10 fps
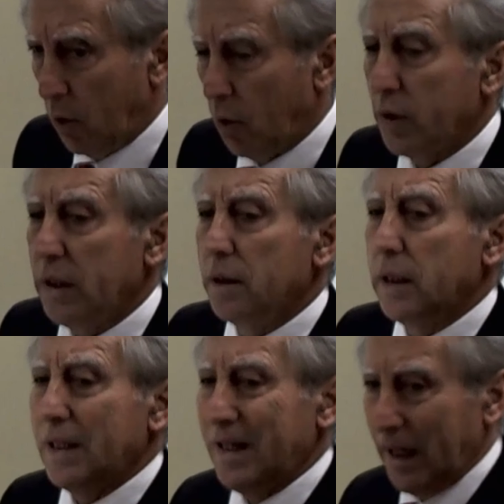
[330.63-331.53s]

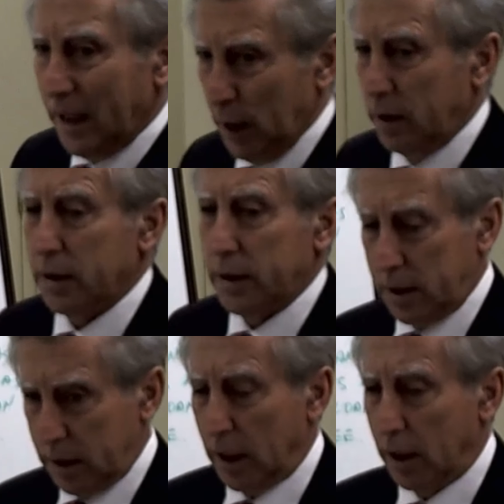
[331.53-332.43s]
only the gain
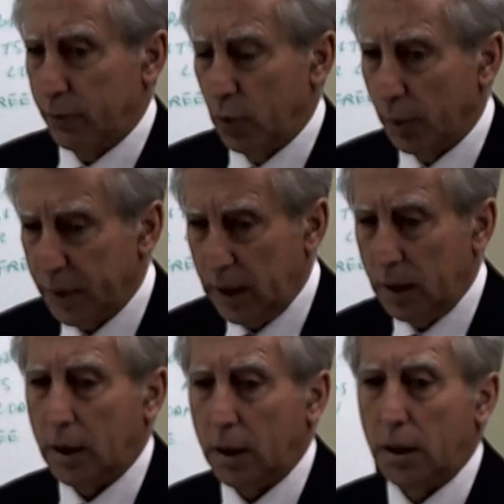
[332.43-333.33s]
itself will
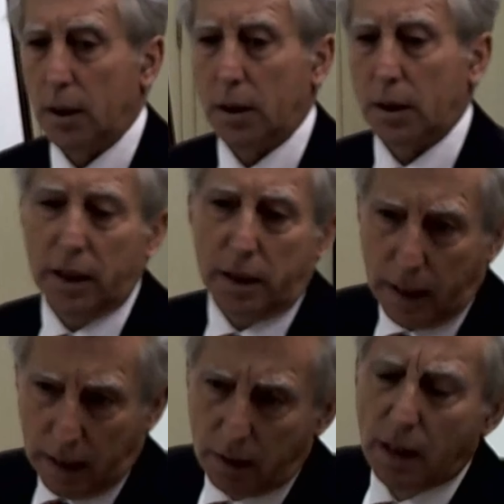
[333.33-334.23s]
be
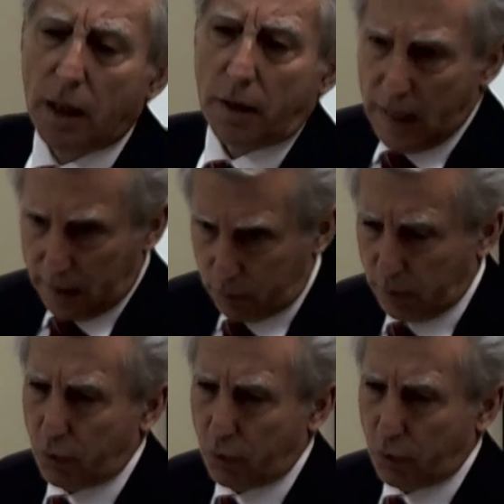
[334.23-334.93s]
any gain that,